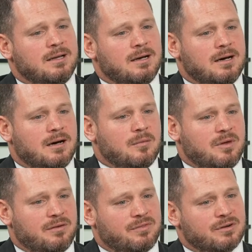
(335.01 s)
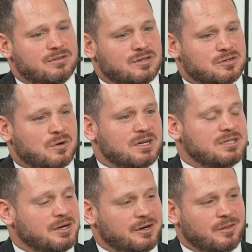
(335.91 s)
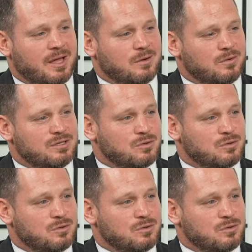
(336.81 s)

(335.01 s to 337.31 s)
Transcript: If there's discretionary language,